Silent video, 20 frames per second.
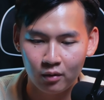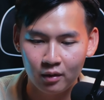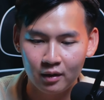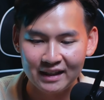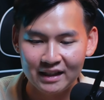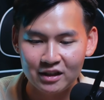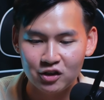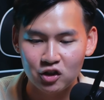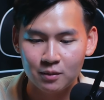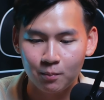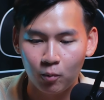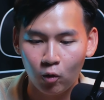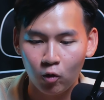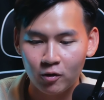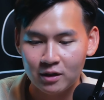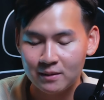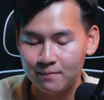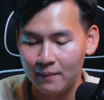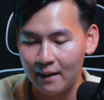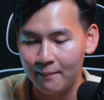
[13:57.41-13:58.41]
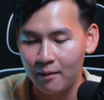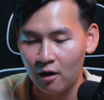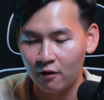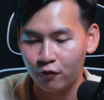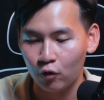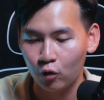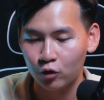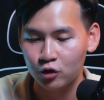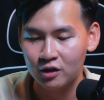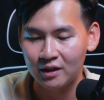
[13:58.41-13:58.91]
He just poured his PayPal
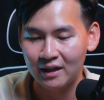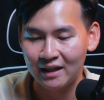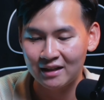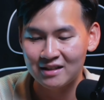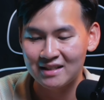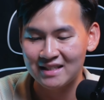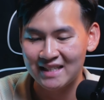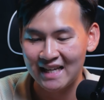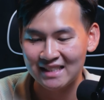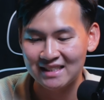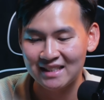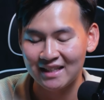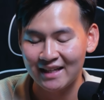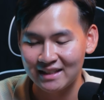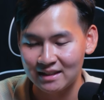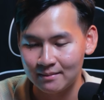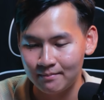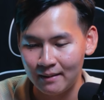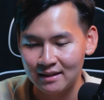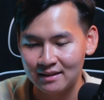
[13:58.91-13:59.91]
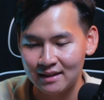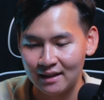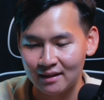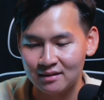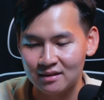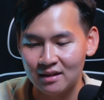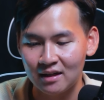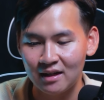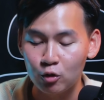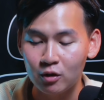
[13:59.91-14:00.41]
fortune into Tesla and
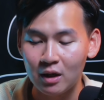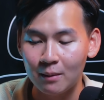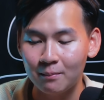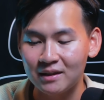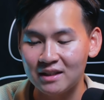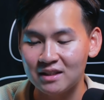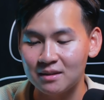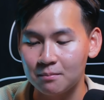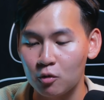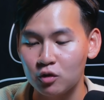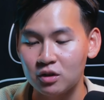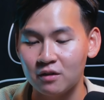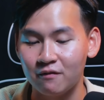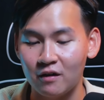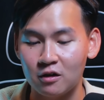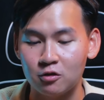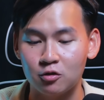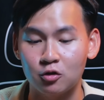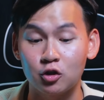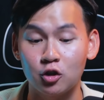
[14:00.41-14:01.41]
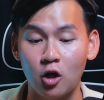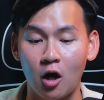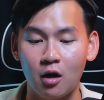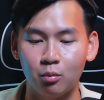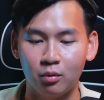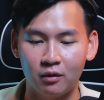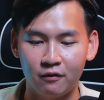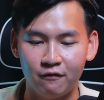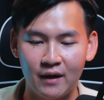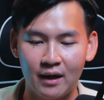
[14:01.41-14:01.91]
SpaceX, 2 companies most investors thought
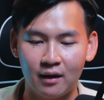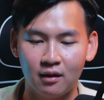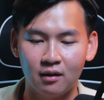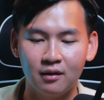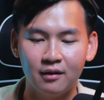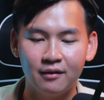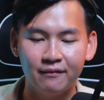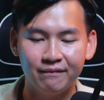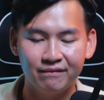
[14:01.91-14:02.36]
would fail.